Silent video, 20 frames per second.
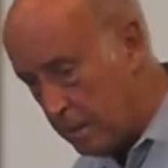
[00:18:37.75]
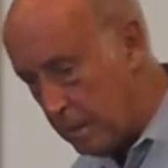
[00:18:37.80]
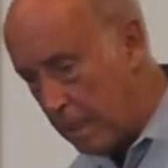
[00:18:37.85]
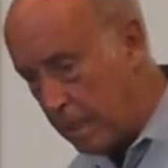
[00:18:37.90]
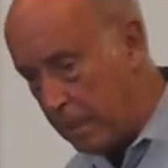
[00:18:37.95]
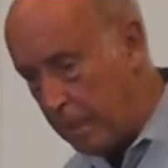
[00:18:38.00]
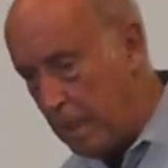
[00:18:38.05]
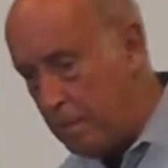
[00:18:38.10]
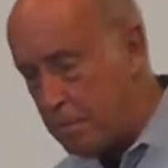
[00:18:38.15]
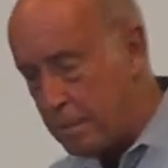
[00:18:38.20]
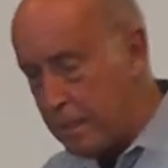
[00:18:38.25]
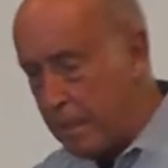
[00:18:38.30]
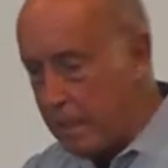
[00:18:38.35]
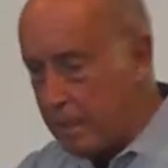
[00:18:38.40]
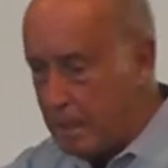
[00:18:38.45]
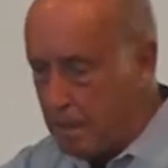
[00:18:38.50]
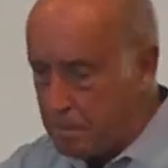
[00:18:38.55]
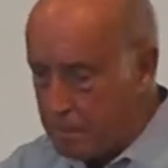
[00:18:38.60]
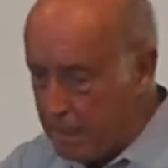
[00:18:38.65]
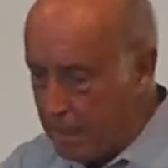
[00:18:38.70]
that keeps, he
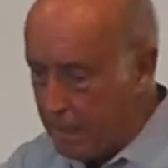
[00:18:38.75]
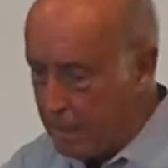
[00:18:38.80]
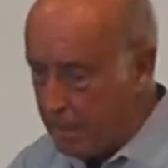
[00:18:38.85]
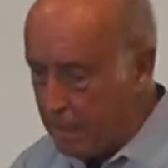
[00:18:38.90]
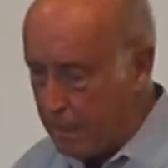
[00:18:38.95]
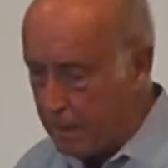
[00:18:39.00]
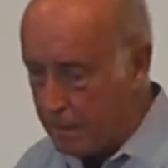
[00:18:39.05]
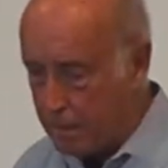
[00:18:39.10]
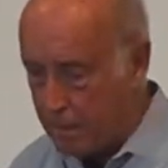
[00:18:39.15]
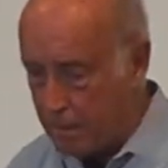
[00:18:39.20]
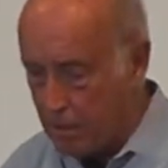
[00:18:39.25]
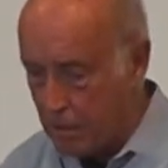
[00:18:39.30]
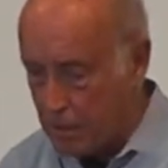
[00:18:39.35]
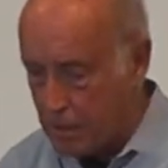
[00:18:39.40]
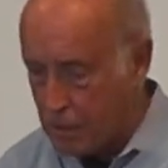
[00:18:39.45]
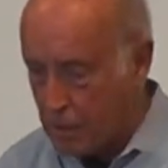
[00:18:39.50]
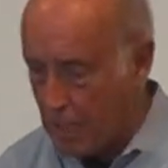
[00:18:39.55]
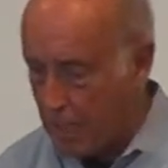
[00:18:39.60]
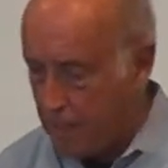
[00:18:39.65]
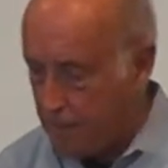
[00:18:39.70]
keeps that uh, to
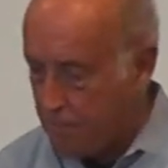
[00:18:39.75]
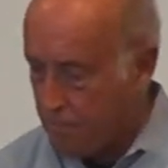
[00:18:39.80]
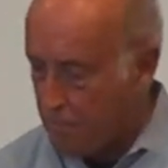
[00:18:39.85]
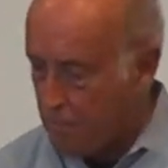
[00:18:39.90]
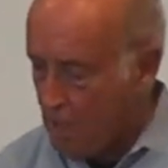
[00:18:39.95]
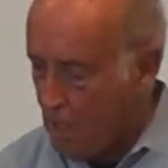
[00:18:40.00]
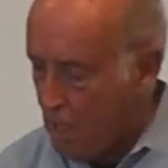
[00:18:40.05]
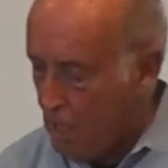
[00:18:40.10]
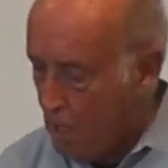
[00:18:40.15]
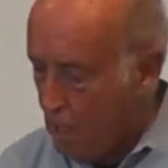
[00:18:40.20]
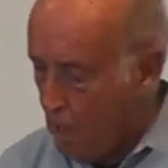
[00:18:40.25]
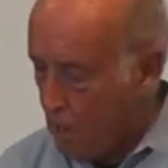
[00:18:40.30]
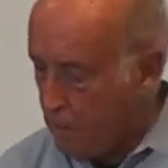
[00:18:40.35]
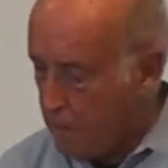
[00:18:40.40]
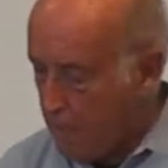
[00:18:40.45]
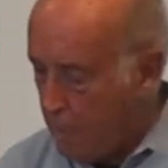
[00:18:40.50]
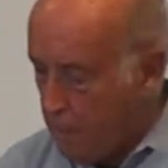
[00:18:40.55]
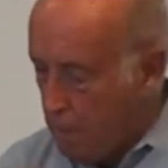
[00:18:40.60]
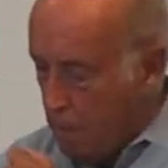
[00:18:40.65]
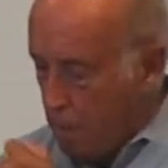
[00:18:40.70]
the side.
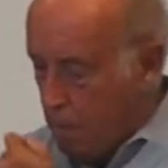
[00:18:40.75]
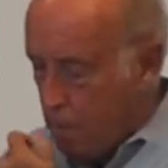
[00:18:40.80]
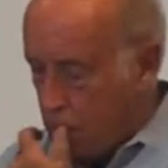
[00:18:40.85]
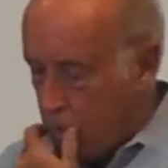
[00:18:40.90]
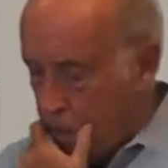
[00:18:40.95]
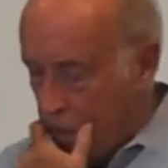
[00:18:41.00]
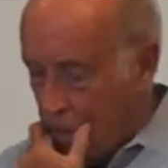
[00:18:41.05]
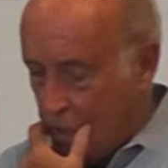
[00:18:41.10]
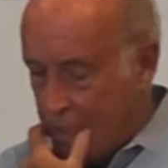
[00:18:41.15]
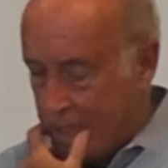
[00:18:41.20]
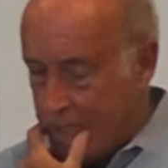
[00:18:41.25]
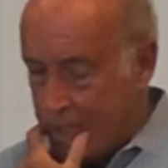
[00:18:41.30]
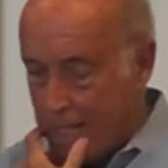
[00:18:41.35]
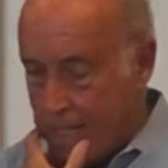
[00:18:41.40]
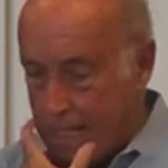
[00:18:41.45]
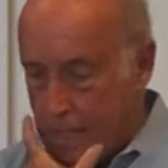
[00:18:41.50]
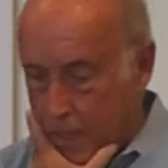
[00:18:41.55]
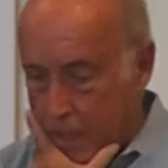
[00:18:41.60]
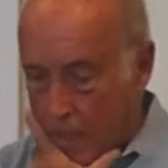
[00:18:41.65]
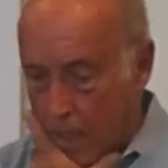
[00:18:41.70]
Okay, so he
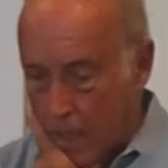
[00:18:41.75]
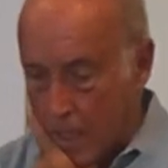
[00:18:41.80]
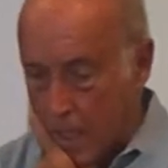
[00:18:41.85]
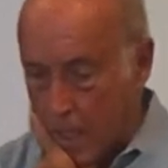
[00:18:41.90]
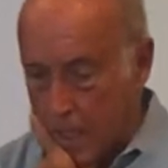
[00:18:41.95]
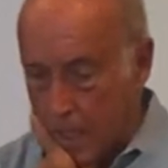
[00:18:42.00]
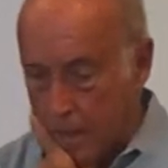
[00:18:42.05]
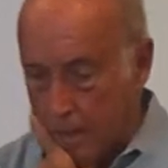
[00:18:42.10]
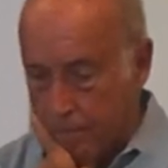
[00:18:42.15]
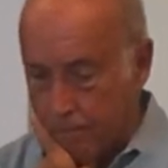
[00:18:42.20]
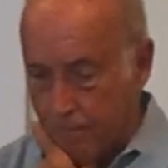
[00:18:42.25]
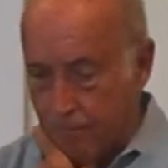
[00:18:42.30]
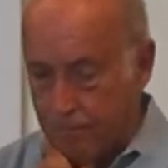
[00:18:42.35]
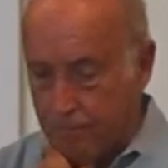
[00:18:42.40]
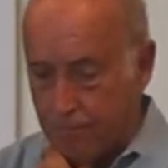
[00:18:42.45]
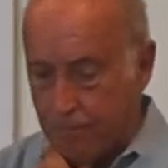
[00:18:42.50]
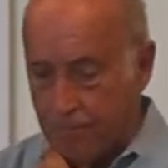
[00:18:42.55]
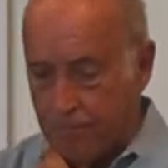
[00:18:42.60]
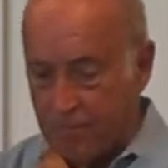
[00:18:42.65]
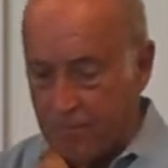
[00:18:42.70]
says, um,